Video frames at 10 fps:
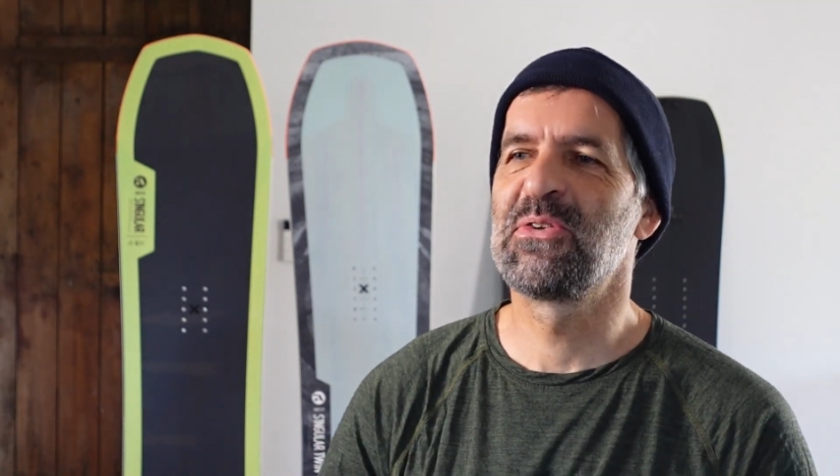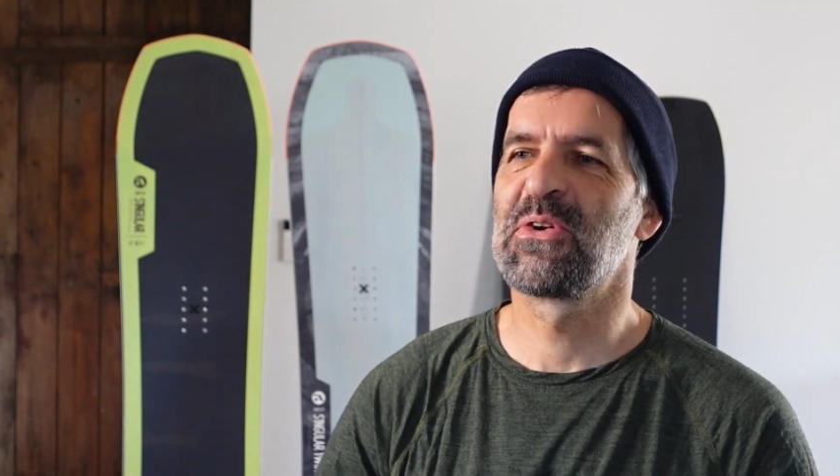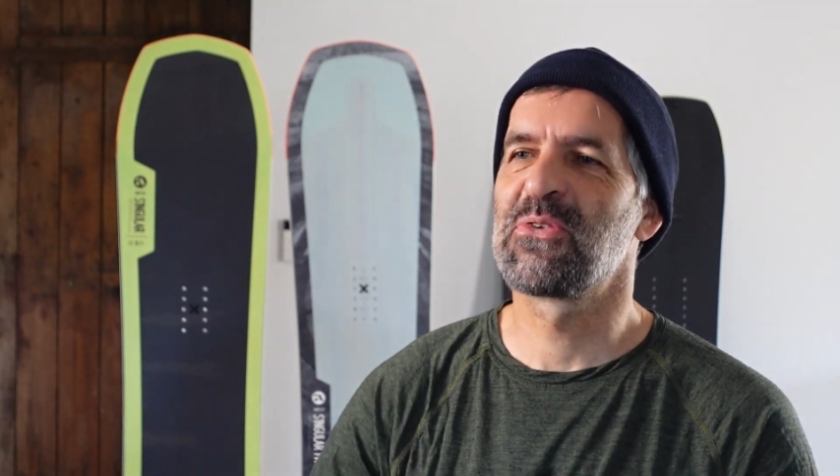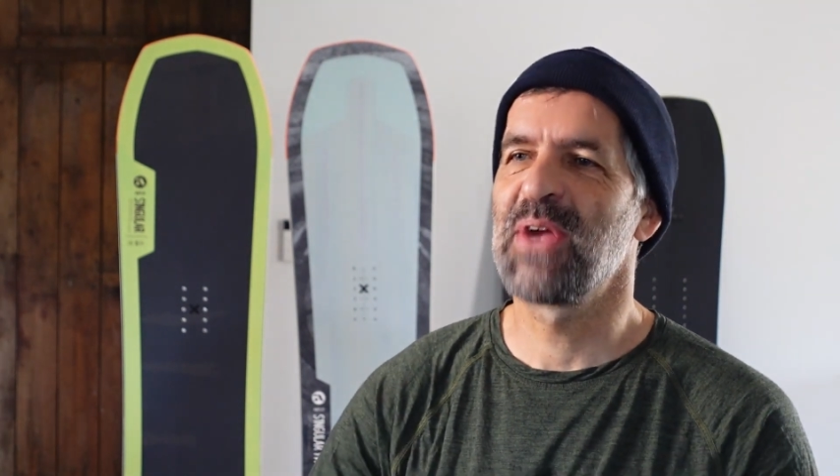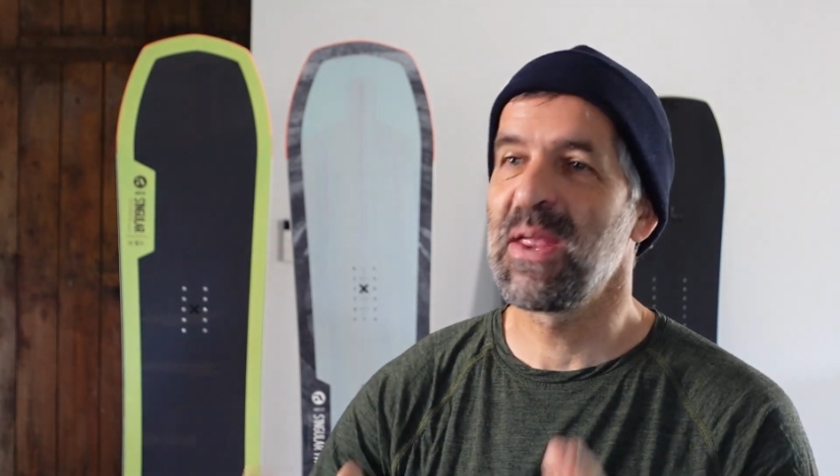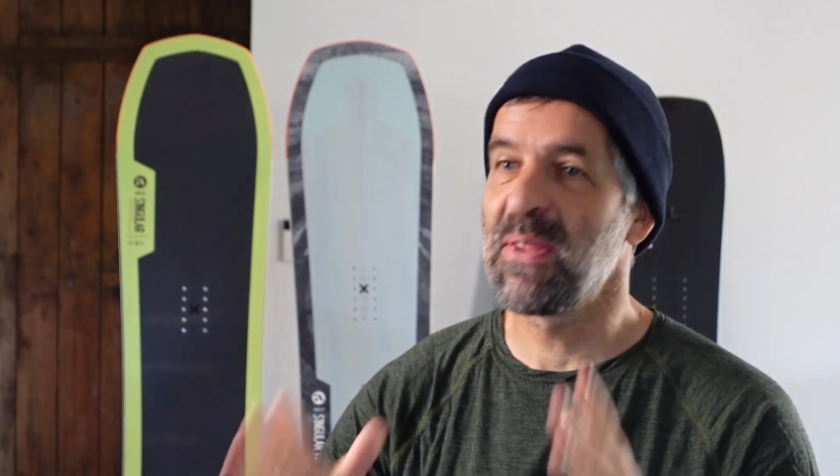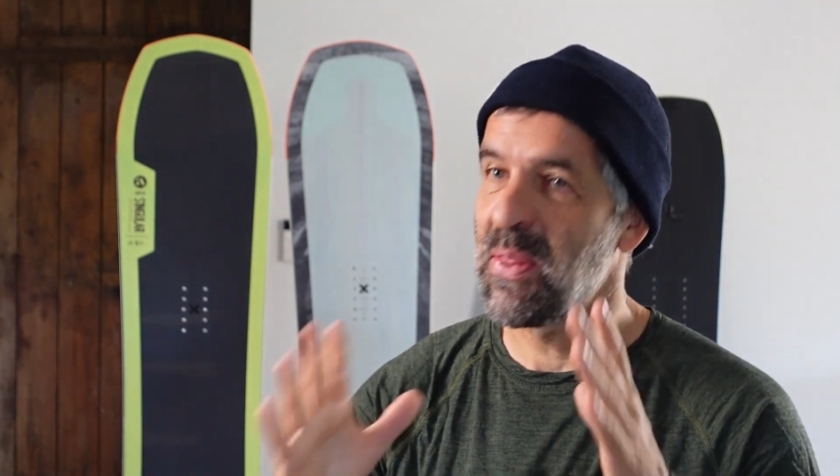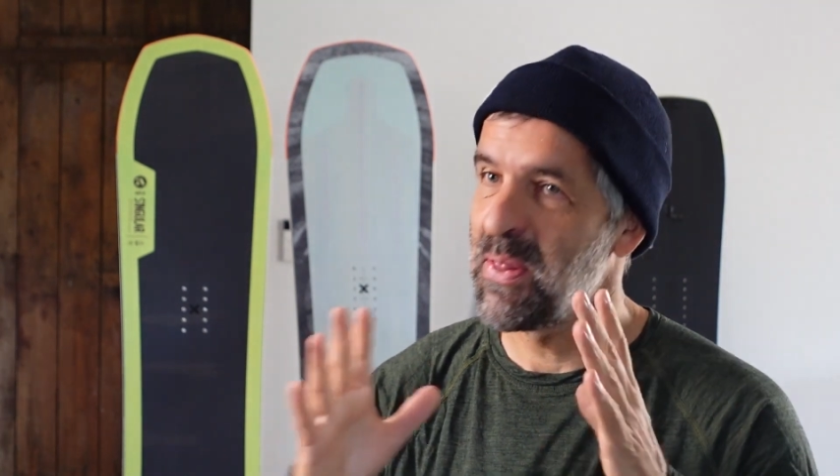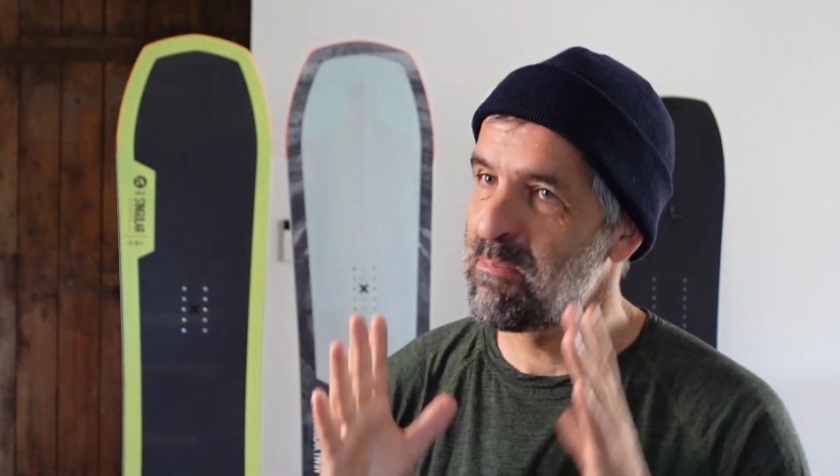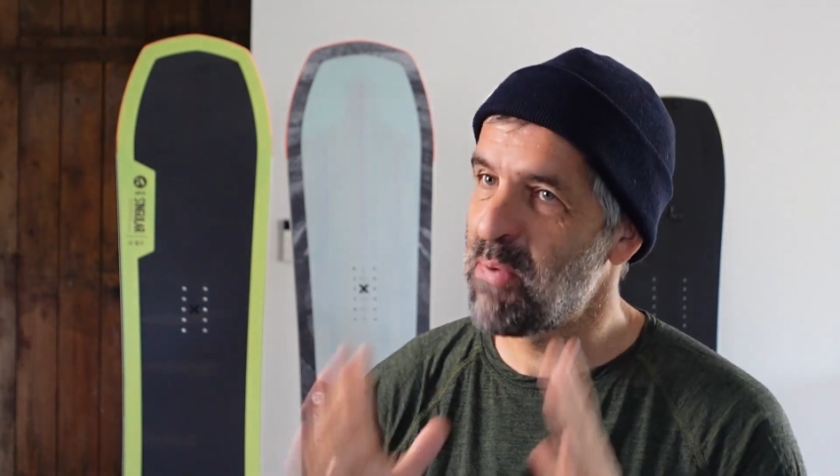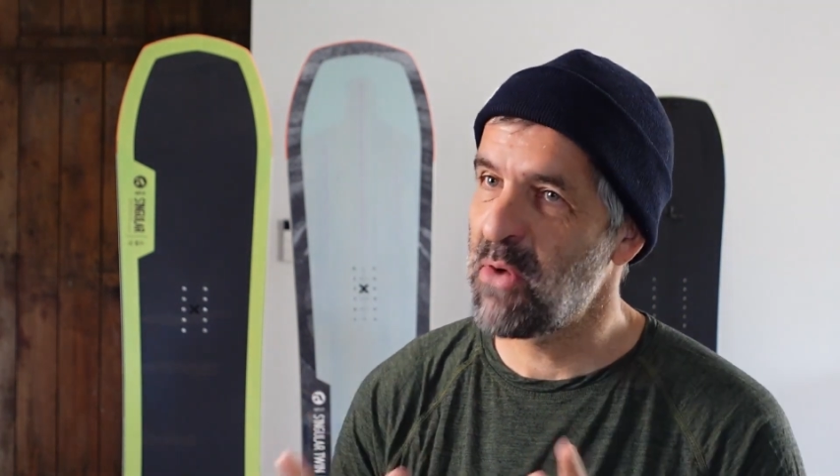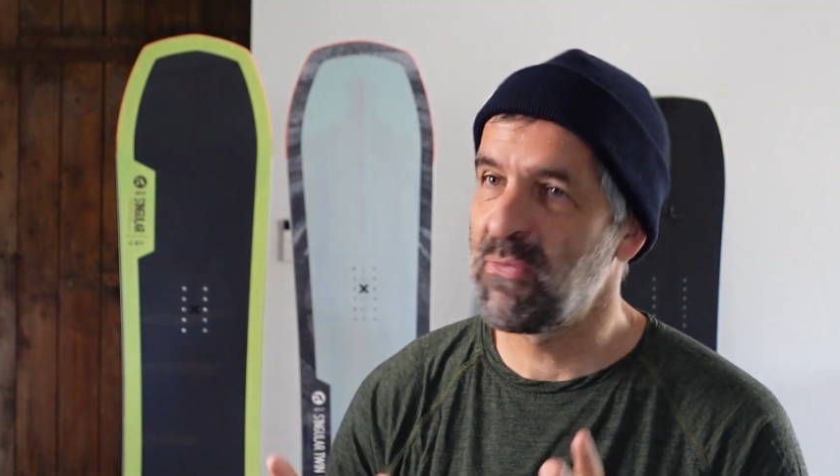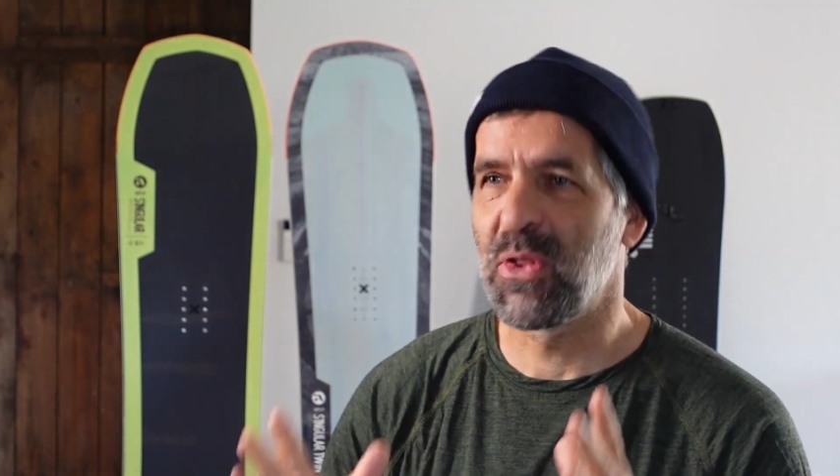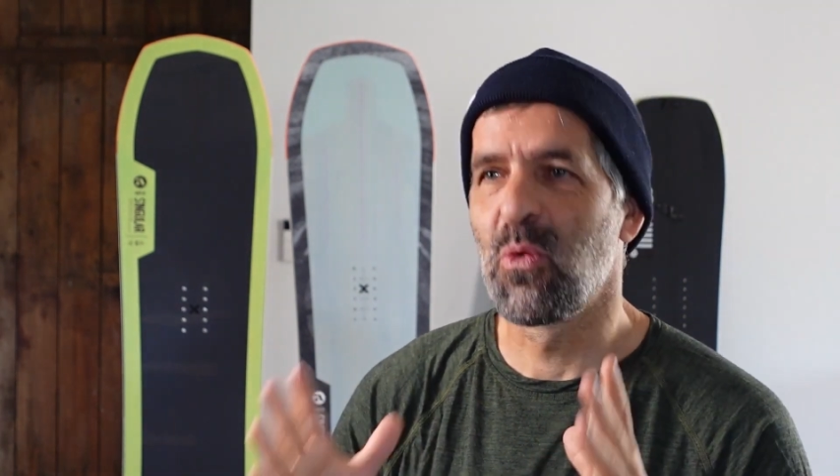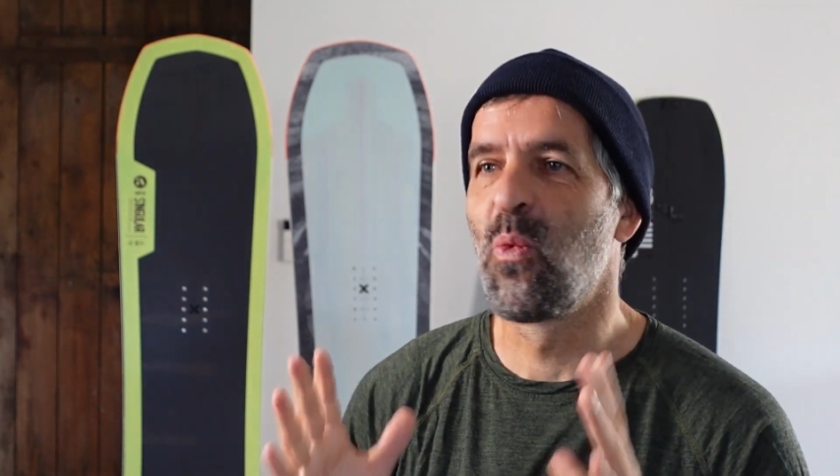to create the
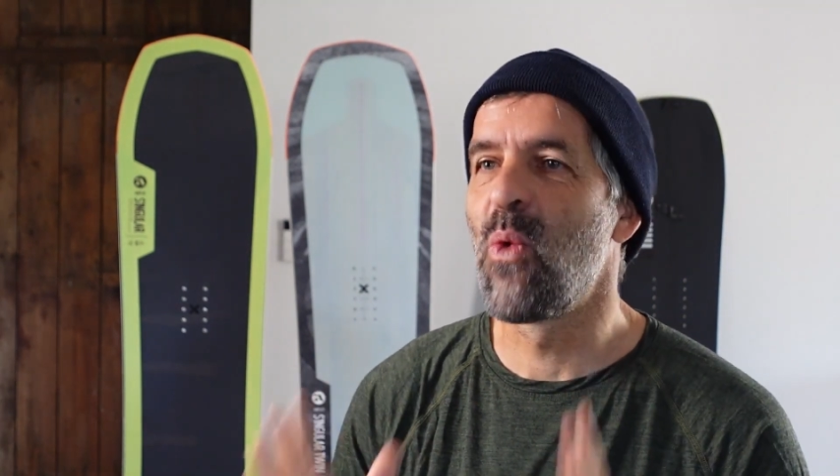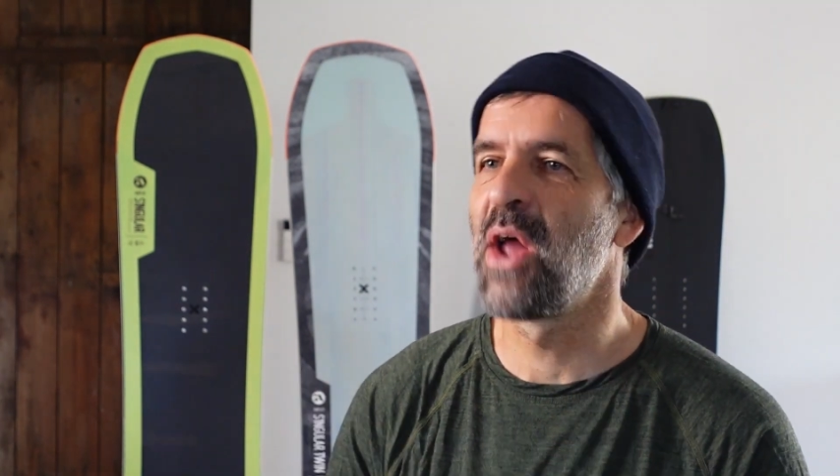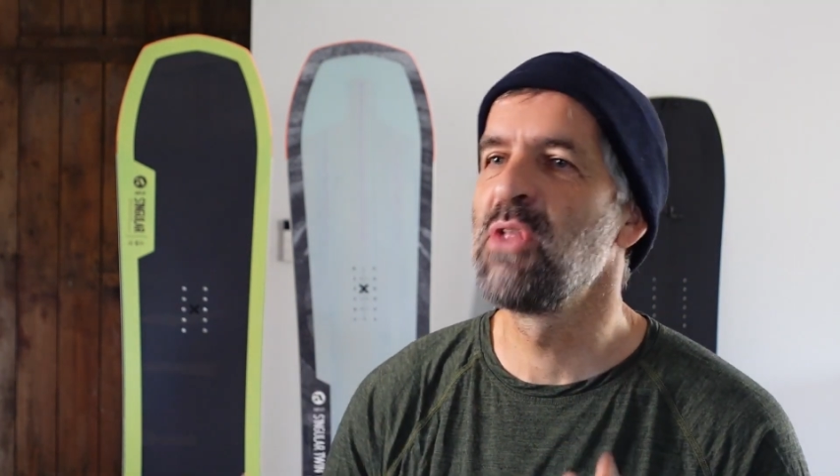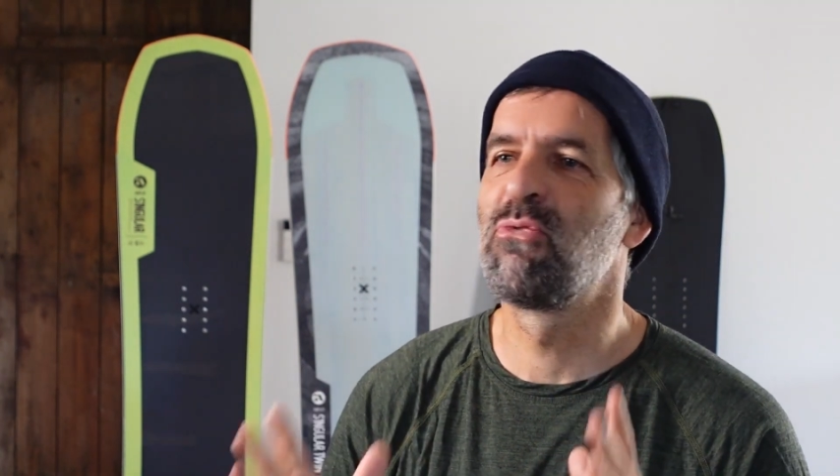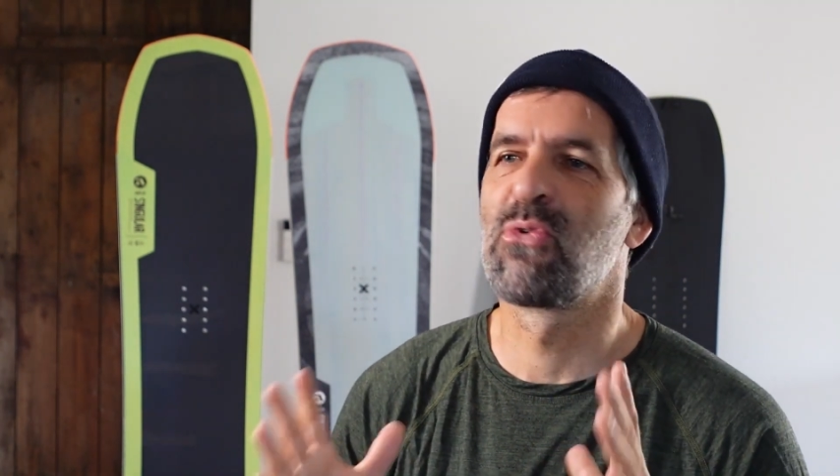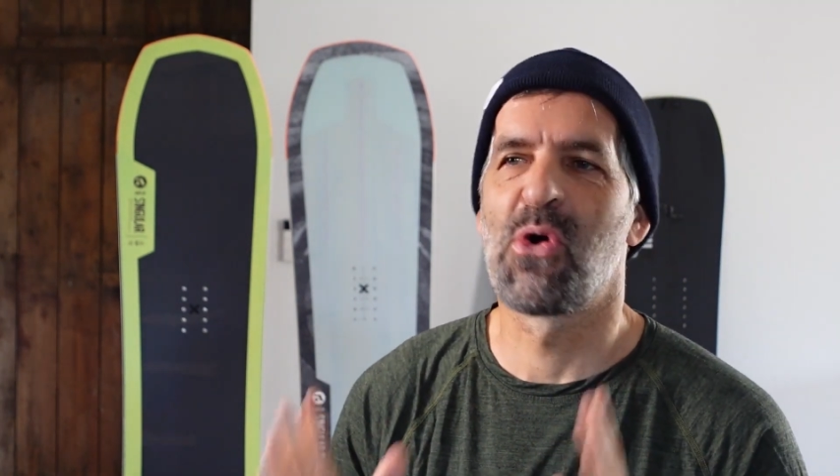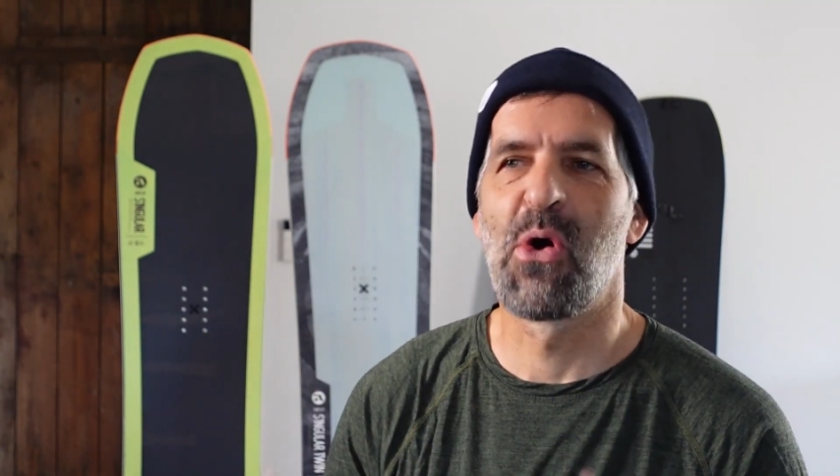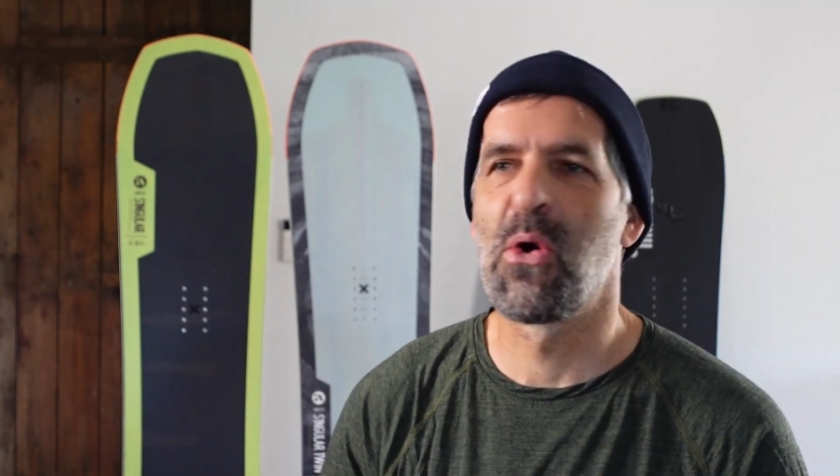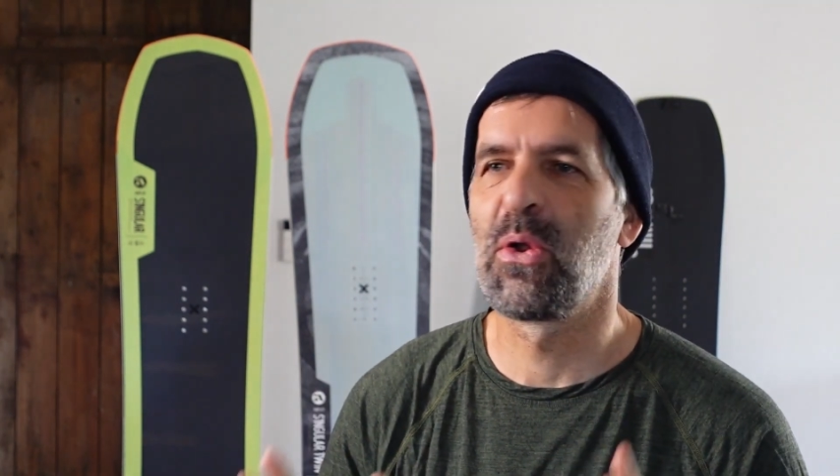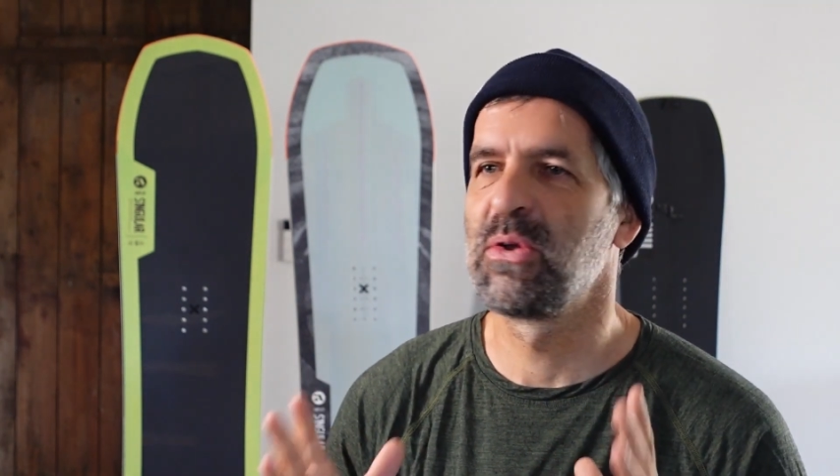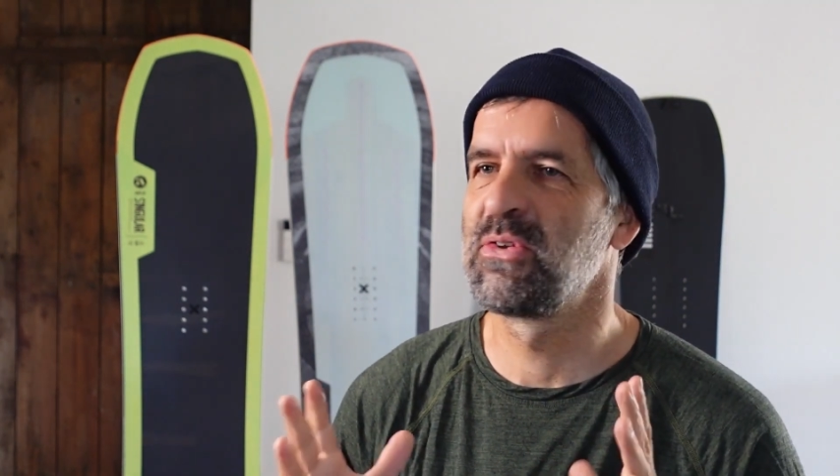perfect one-for-all